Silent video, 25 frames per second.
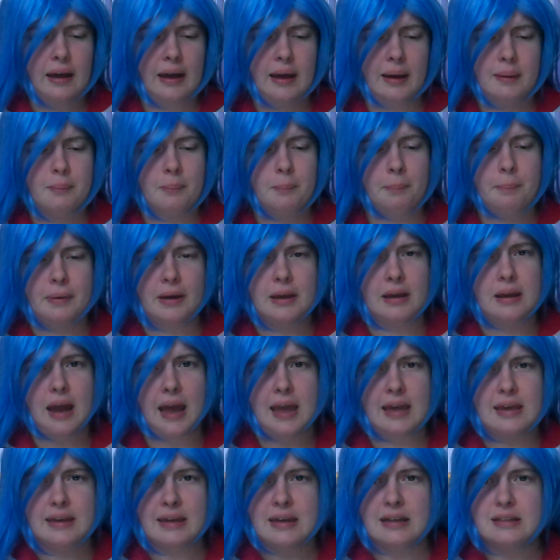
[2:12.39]
Um, but
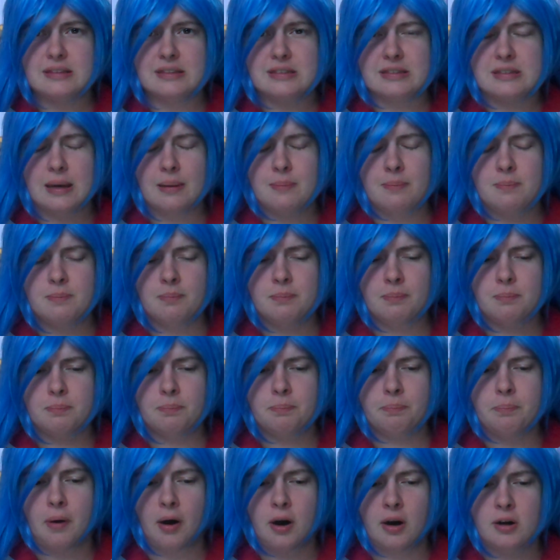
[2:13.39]
I get some
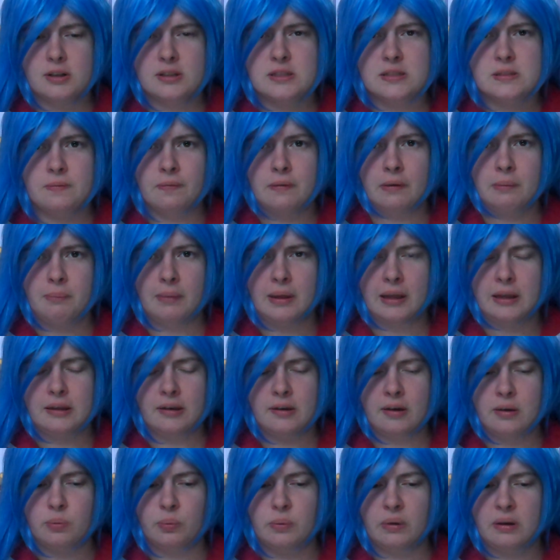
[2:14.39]
parts from,
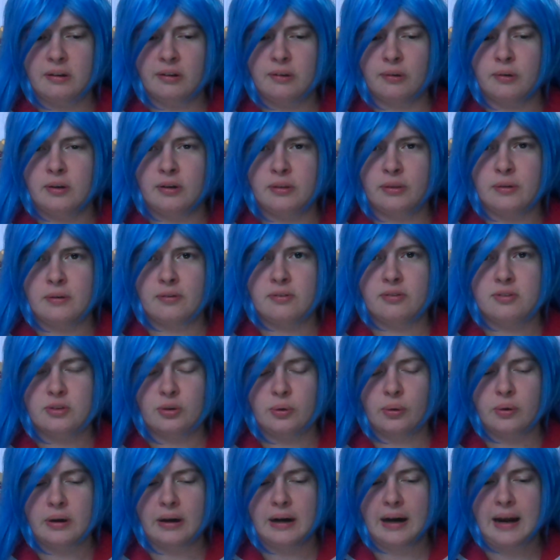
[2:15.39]
like, Goodwill or their
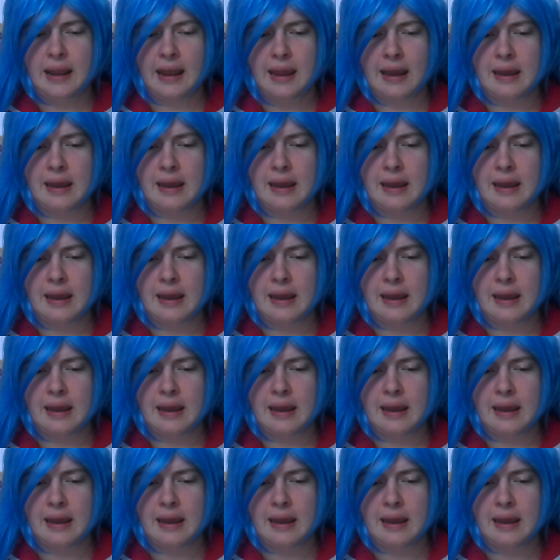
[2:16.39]
store,